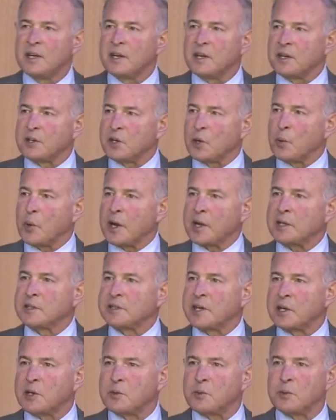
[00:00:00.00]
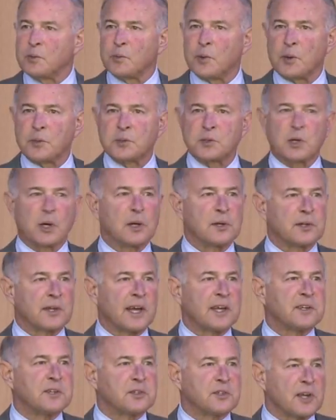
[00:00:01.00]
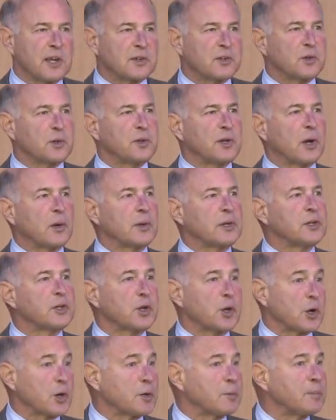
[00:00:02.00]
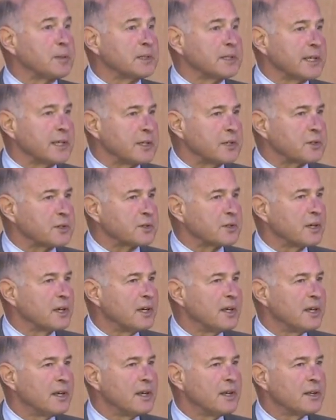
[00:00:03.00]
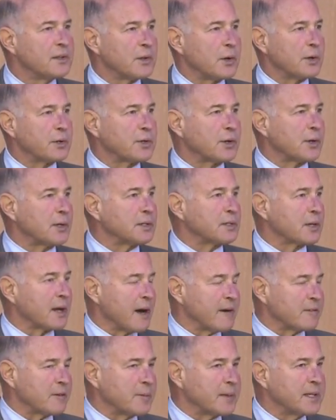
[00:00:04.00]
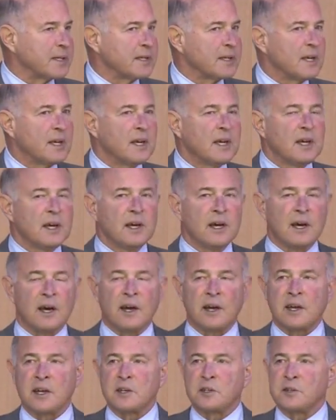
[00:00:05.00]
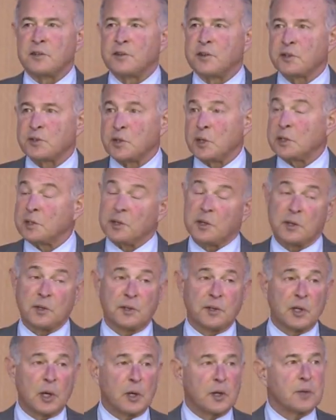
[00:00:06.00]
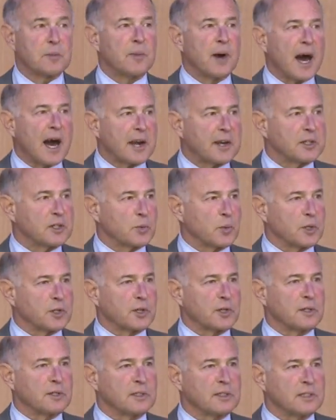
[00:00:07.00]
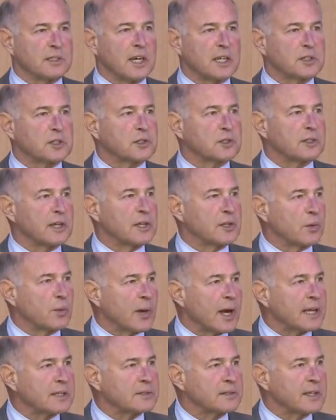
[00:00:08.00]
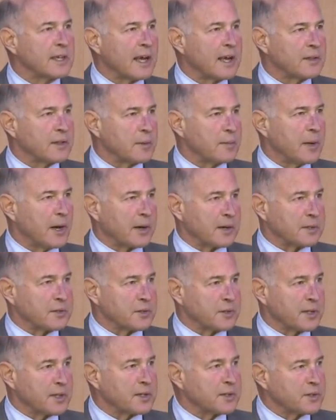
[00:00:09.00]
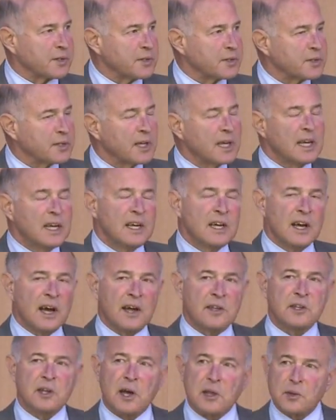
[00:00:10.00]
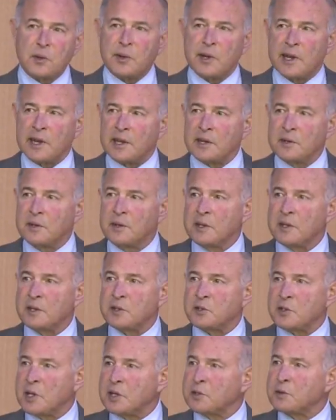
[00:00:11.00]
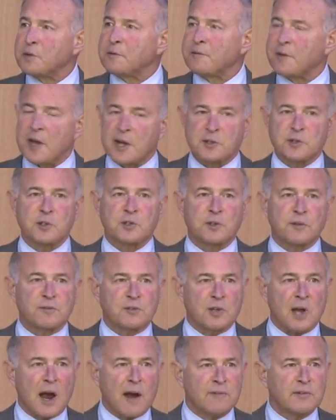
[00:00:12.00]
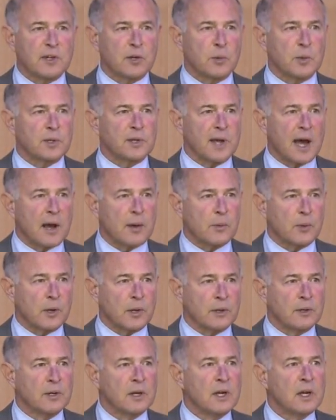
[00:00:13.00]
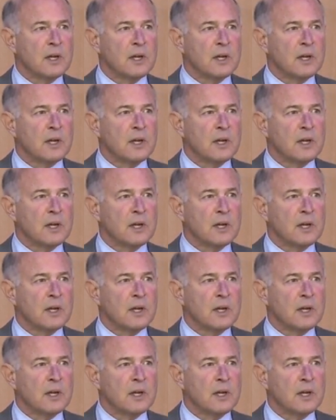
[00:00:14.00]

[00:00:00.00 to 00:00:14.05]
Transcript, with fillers: uh, to regulate what was called in the eighteenth century their internal police, their internal government, uh, and certainly they're the only bodies which can legislate directly on the American citizens. On the other hand, essential facets of sovereignty were, were